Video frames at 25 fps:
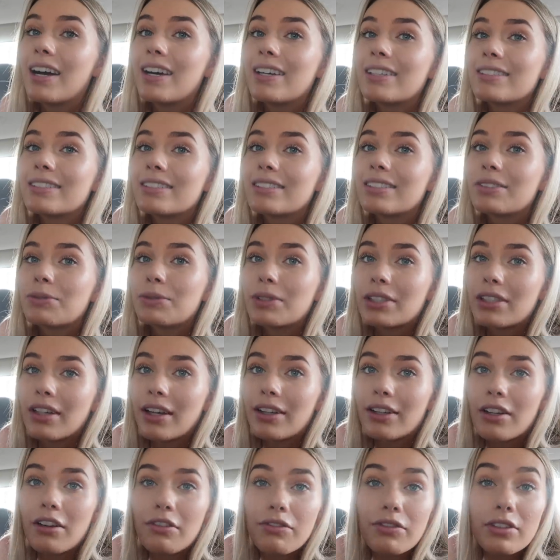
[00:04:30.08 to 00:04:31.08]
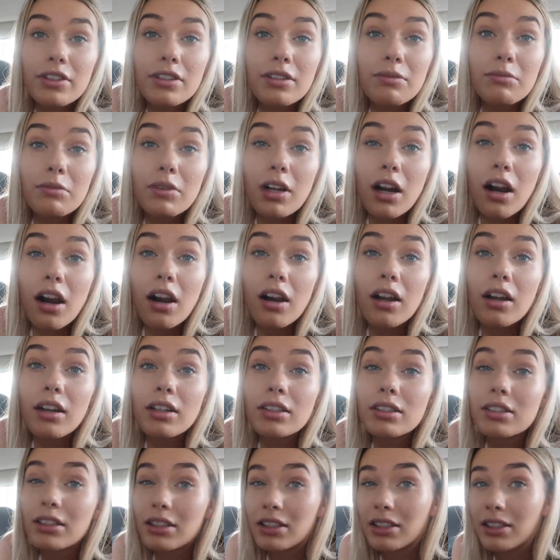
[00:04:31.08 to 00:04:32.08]
And we signed up for some
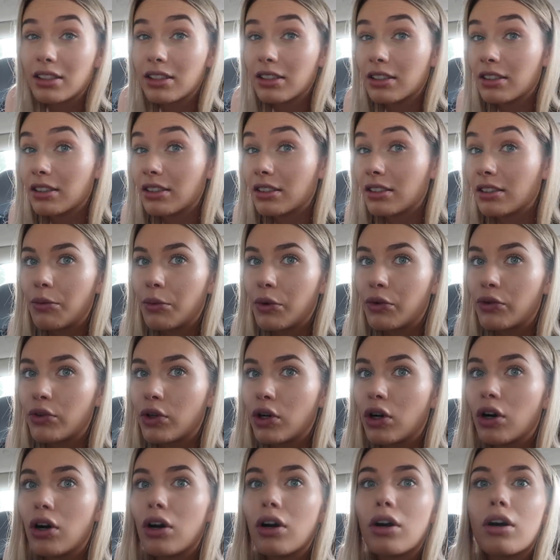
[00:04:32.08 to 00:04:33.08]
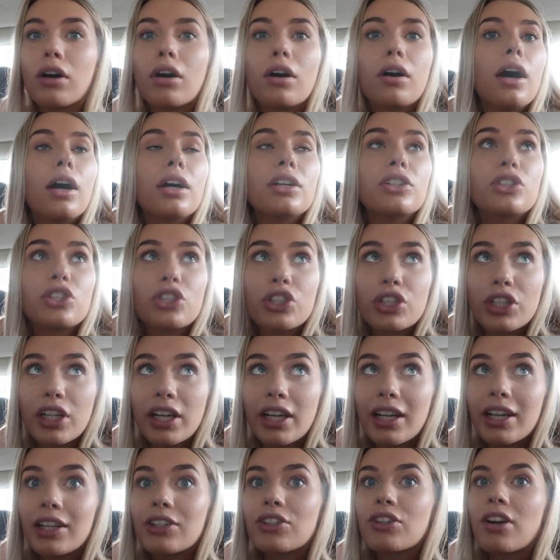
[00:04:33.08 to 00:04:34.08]
classes. We've got a
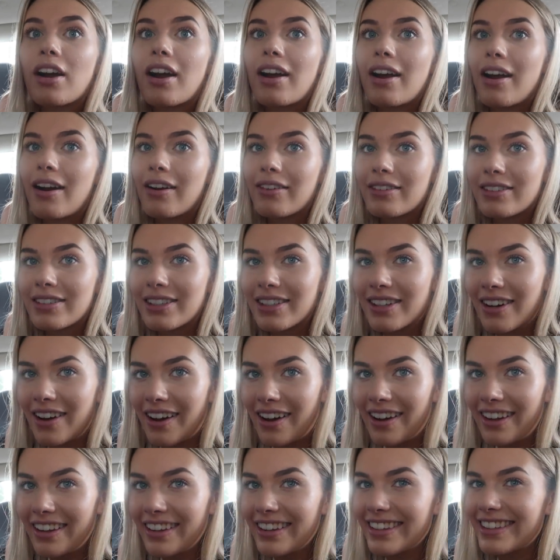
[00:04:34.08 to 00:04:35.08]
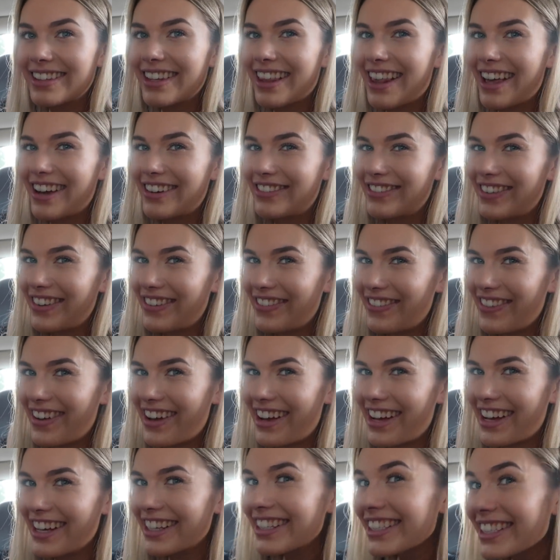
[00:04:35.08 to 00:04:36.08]
cheer tryout tonight, so that'll be
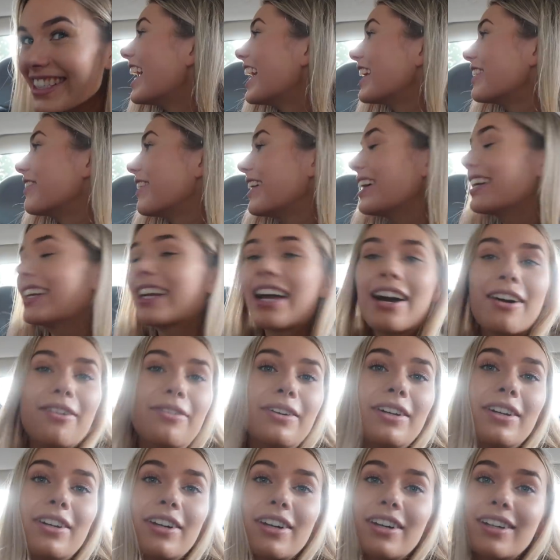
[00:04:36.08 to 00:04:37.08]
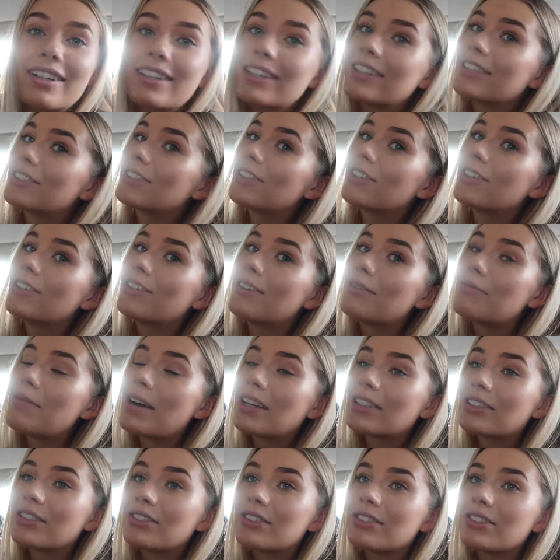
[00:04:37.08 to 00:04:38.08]
fun. Anyway, now we are going to
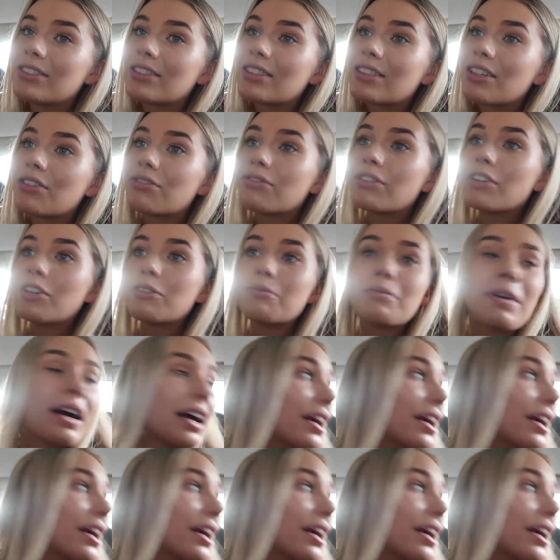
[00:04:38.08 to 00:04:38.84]
McDonald's to film